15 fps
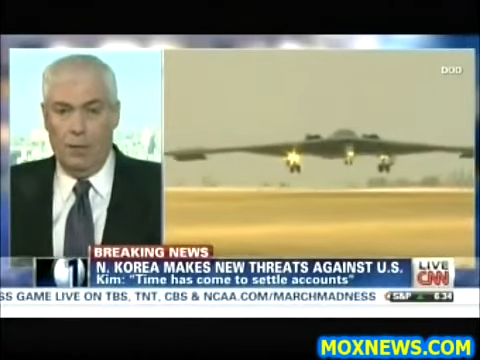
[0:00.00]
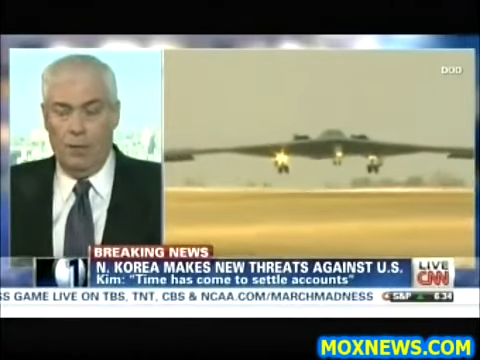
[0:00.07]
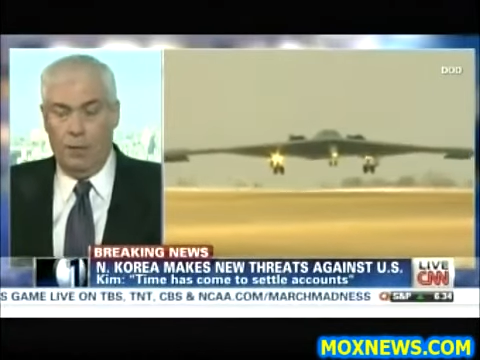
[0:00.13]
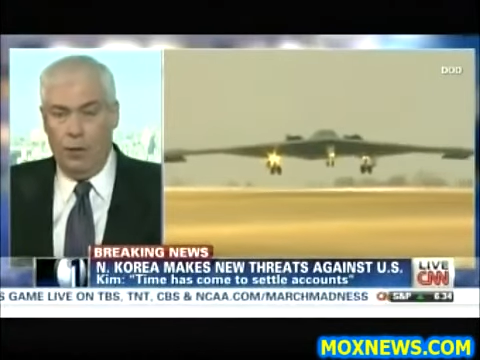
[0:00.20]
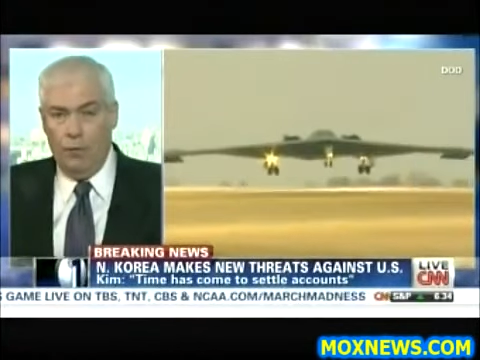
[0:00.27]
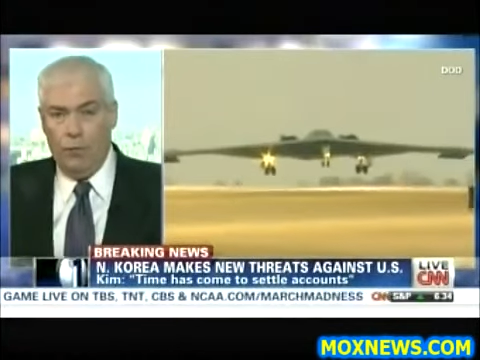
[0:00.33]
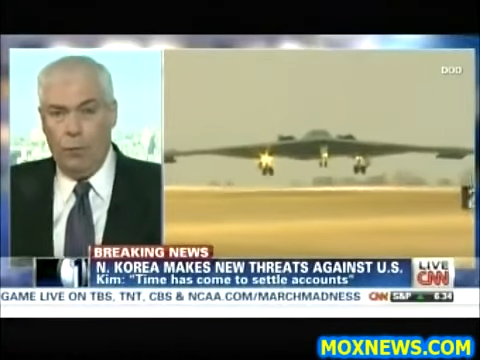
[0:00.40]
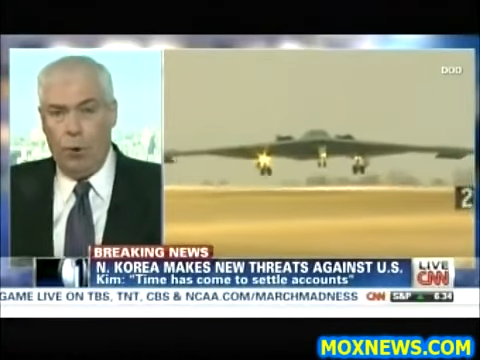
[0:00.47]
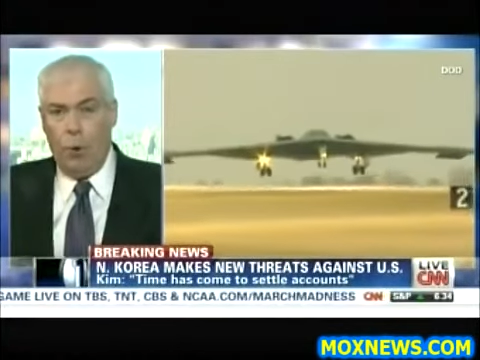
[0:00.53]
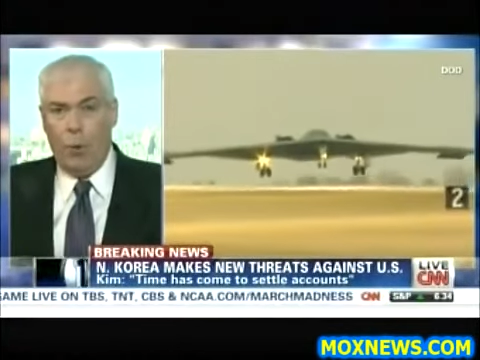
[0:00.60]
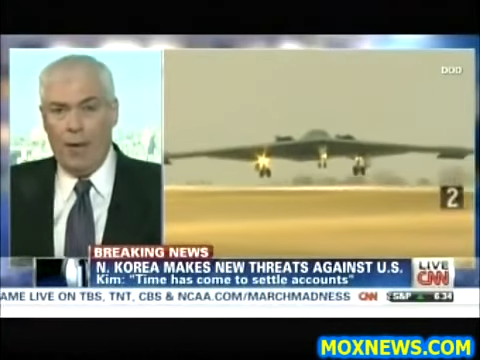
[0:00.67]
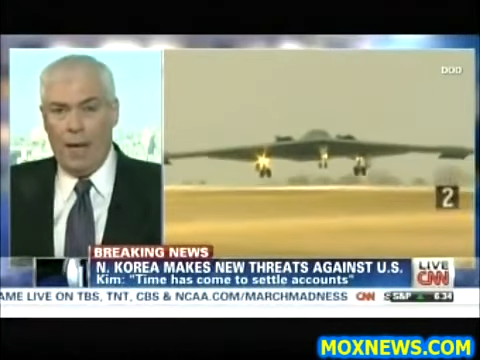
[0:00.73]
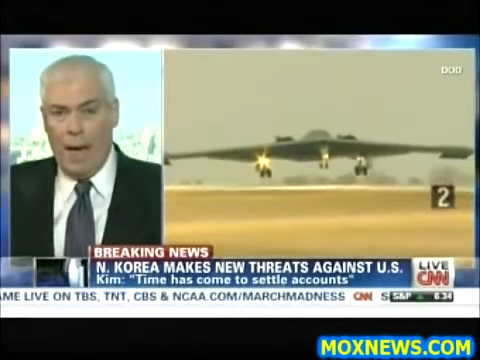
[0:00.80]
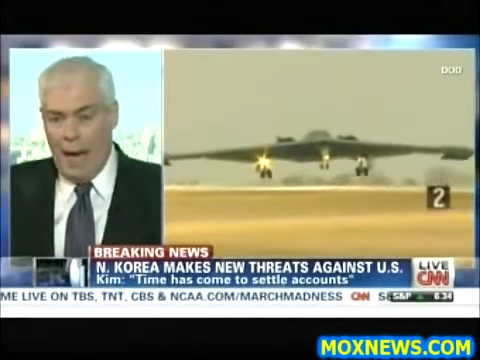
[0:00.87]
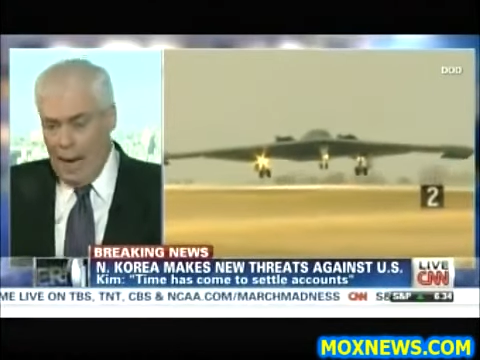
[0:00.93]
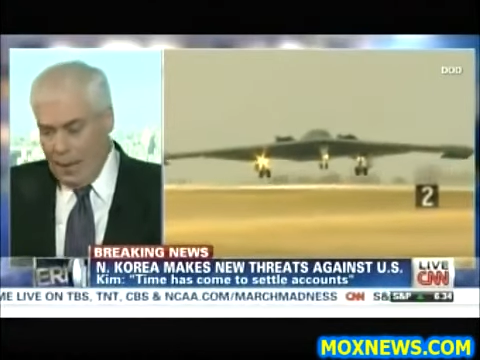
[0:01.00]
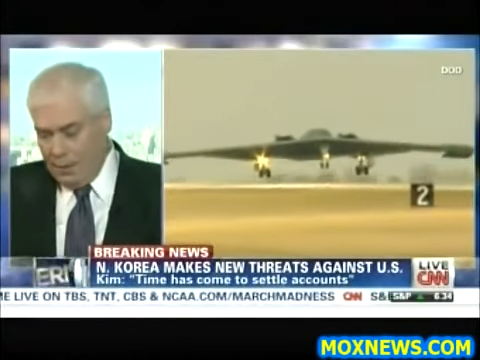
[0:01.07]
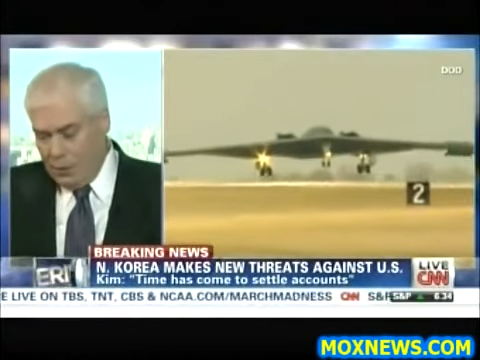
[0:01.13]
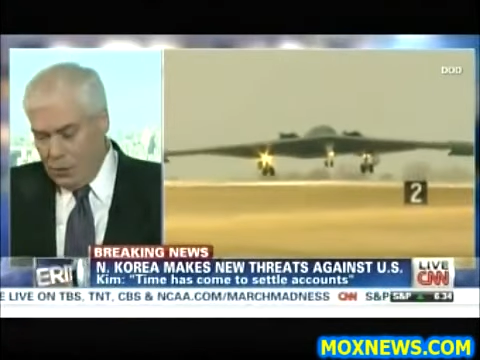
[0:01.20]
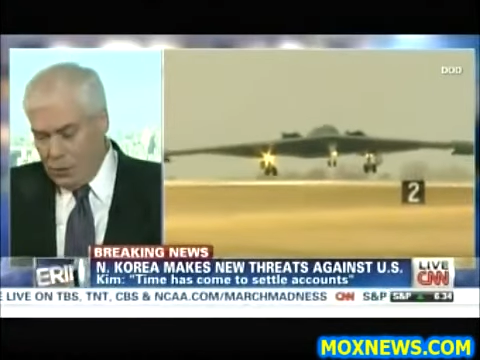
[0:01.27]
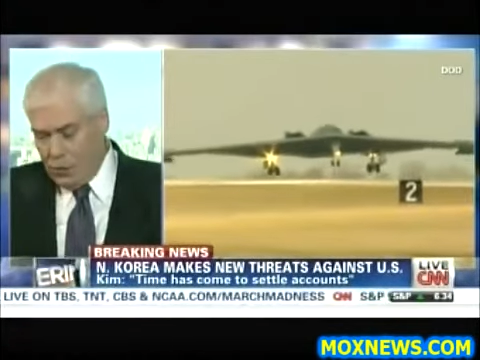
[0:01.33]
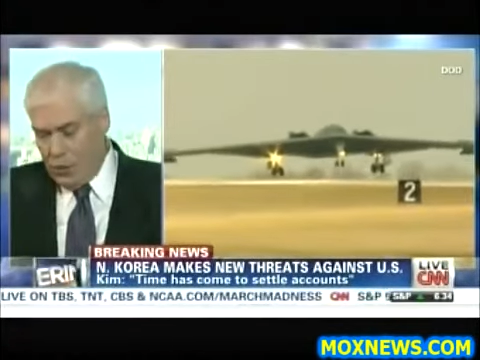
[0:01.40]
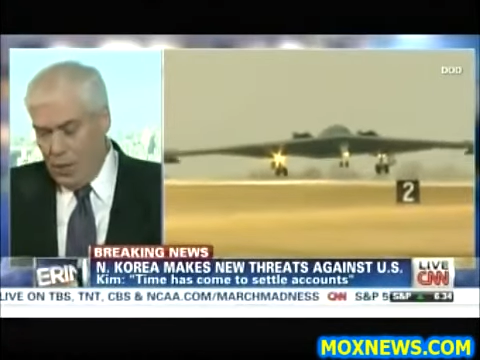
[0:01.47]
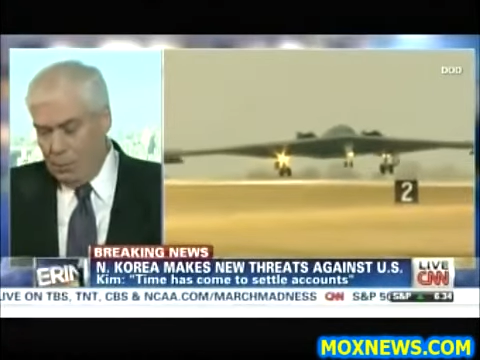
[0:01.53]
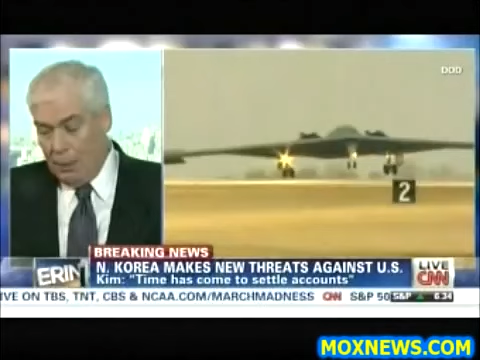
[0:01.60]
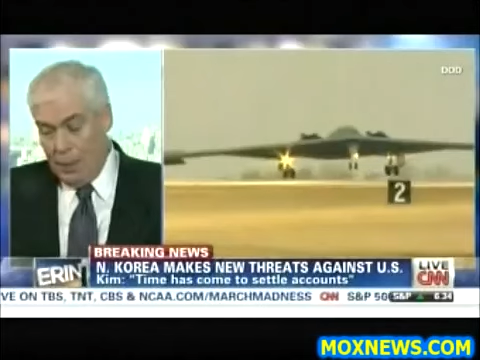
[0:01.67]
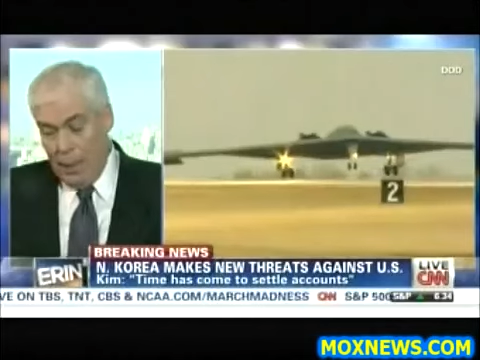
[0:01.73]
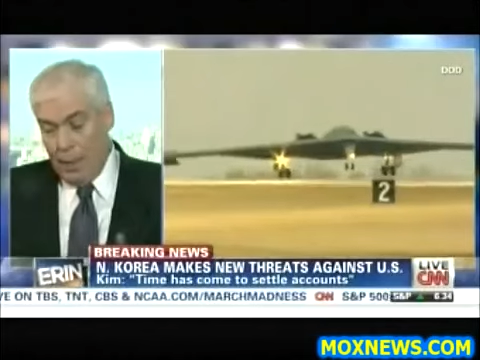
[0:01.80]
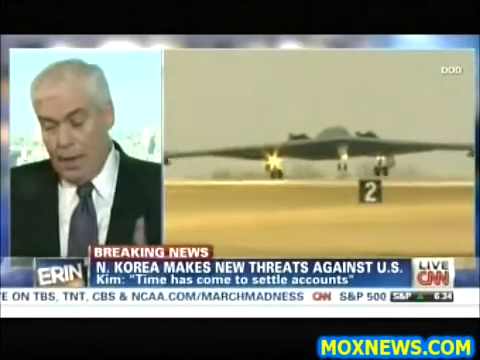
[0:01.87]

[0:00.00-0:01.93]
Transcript: Therefore, we had this statement,